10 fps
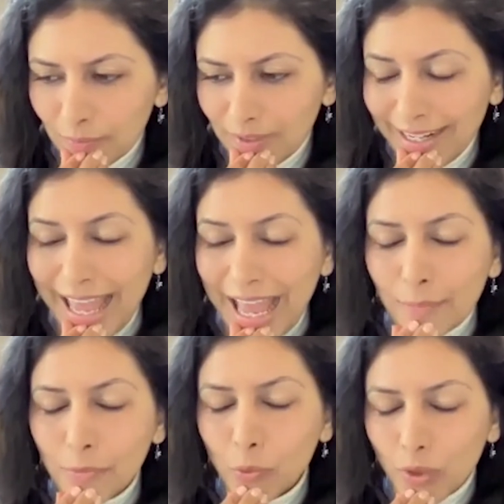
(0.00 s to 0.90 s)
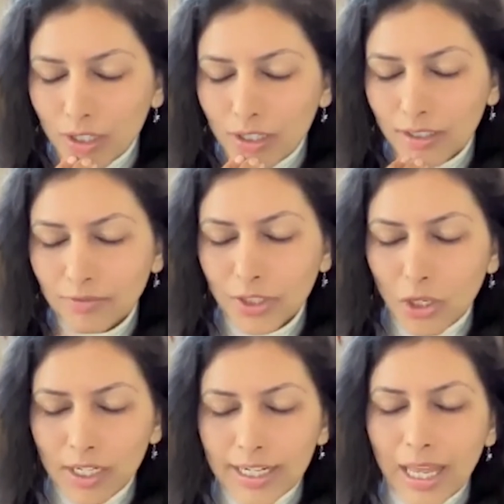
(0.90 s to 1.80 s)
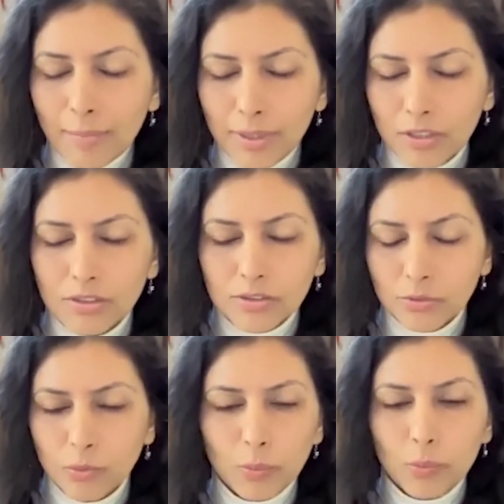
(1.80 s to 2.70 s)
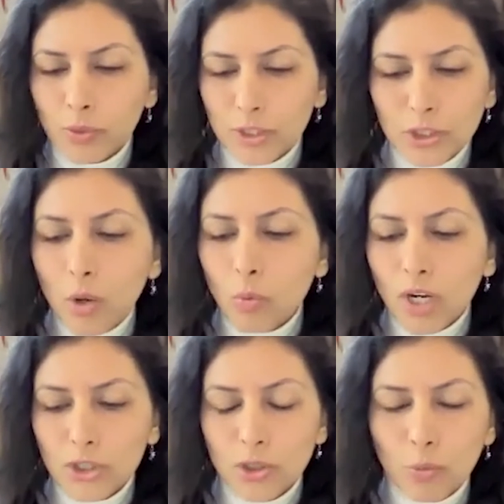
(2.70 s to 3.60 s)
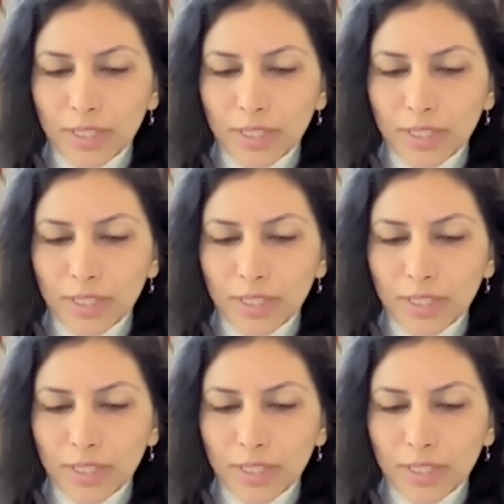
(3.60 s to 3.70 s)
lab work, and we call it lab because it's not a workshop.